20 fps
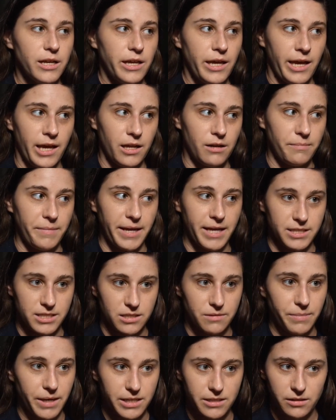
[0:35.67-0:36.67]
and because of
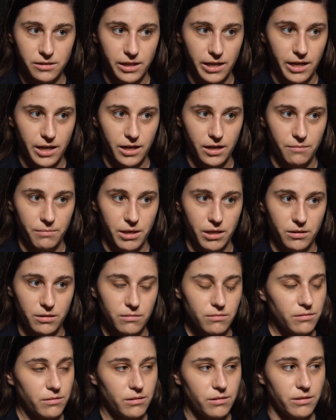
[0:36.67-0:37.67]
the bed delay, I mean,